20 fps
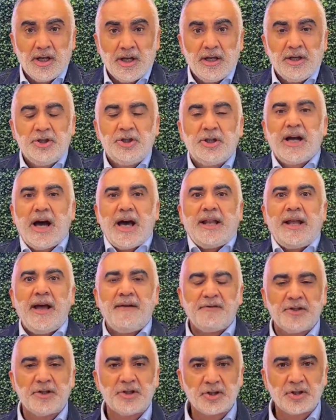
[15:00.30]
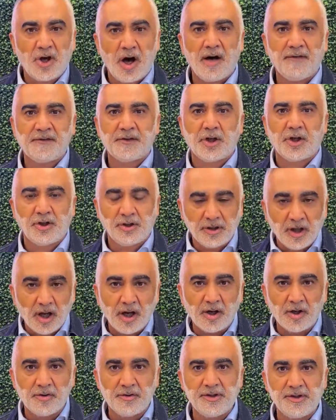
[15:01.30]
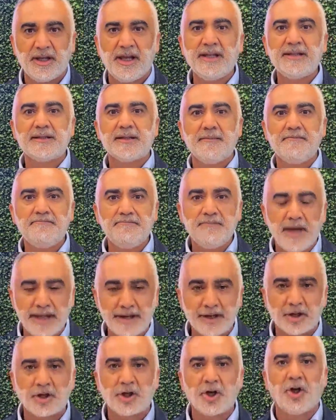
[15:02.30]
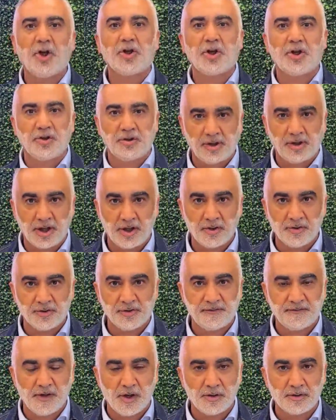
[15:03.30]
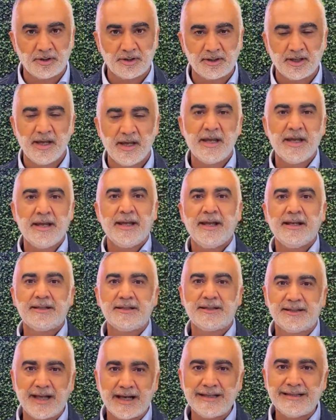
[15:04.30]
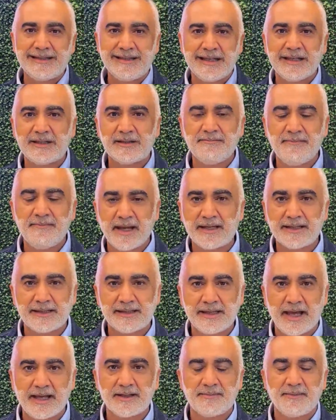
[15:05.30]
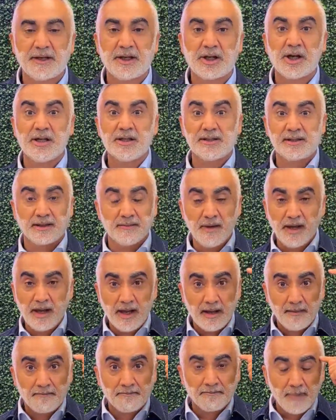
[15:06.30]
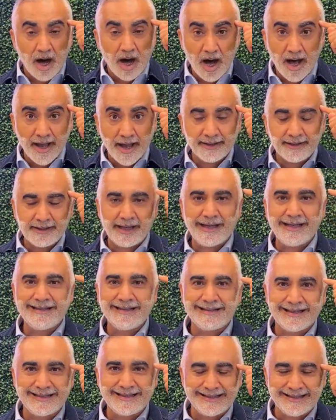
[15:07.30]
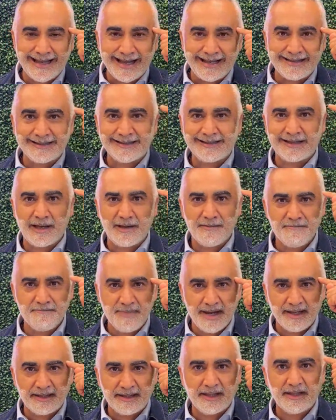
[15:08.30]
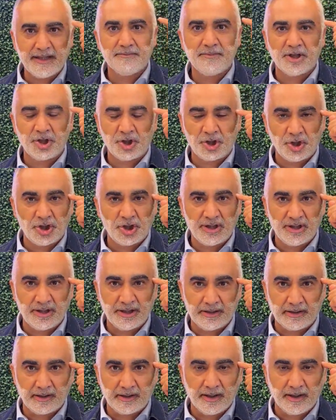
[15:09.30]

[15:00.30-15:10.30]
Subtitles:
You got to have a soft close. It's a medical close, folks. It's does this make sense? Because the mind is a sense-making machine.